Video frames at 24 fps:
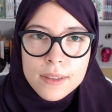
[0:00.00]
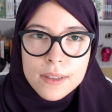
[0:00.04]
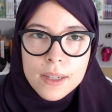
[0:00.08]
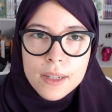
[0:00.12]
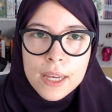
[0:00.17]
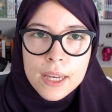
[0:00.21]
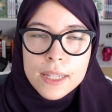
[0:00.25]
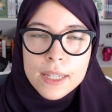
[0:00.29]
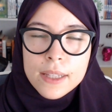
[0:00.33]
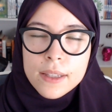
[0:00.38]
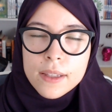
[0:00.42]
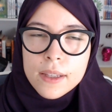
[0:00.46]

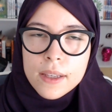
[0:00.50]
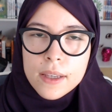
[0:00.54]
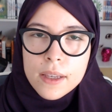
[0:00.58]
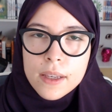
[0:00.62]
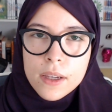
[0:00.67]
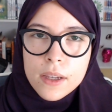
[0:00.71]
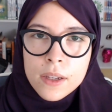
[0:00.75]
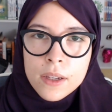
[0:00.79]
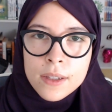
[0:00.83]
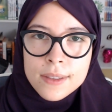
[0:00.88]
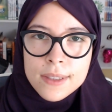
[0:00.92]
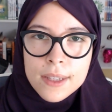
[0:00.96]
And
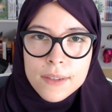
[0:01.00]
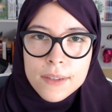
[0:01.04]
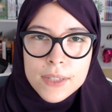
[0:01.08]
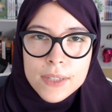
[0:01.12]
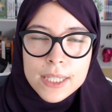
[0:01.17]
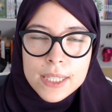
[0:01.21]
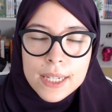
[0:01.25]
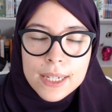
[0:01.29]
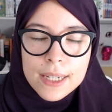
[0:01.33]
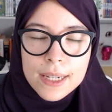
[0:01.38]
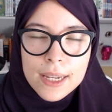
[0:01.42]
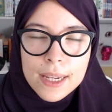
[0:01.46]
the
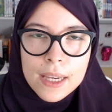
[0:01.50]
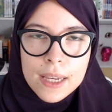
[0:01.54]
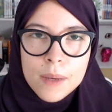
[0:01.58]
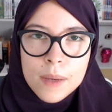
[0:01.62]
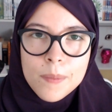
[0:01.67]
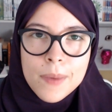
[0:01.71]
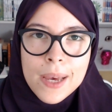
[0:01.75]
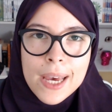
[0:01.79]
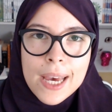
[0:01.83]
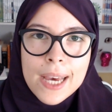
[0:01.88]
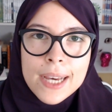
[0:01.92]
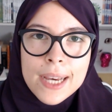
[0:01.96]

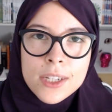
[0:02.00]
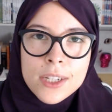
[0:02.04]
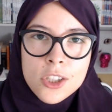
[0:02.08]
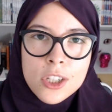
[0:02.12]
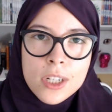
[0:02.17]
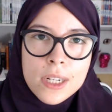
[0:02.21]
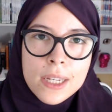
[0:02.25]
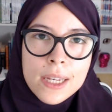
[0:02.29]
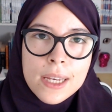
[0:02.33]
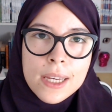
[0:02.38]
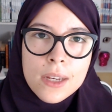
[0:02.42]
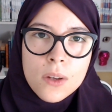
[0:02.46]
17M
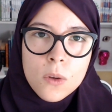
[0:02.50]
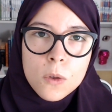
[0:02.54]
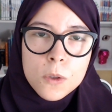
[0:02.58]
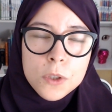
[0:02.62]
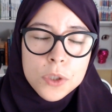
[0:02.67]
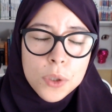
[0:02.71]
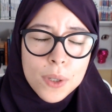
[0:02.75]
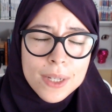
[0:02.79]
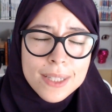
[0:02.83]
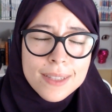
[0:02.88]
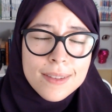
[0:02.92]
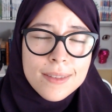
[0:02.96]
actually
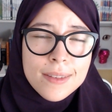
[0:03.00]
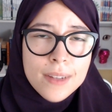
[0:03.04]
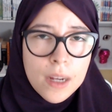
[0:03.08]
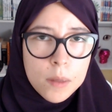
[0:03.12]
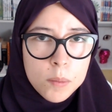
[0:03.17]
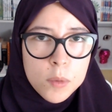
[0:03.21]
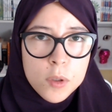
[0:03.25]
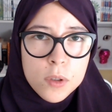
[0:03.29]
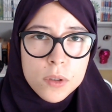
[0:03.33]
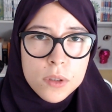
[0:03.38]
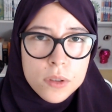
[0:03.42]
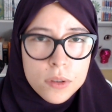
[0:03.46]
also has
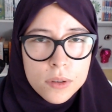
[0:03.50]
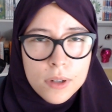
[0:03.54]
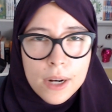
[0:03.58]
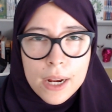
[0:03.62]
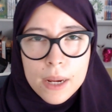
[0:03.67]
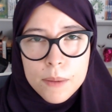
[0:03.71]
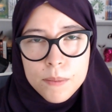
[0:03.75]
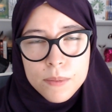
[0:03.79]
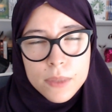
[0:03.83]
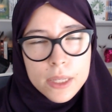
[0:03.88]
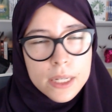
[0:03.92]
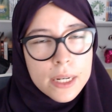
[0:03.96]
double the
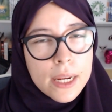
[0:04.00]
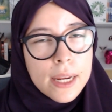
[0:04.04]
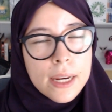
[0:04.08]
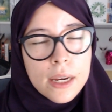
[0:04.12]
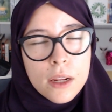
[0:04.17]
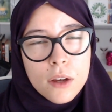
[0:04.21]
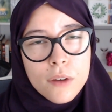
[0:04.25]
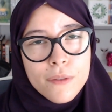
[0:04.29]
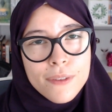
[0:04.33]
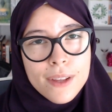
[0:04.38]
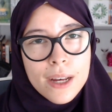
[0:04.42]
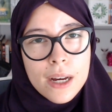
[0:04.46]
RAM than any
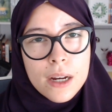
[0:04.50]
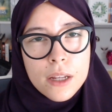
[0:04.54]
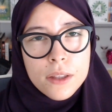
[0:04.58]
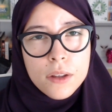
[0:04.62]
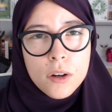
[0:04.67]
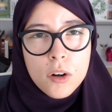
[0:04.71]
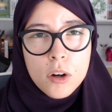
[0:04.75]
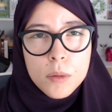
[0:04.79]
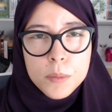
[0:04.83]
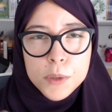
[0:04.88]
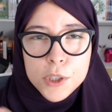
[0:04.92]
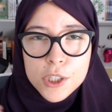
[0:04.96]
of the other
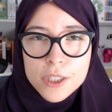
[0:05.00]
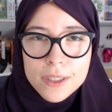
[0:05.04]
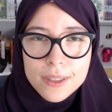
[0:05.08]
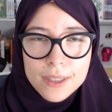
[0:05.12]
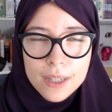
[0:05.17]
options,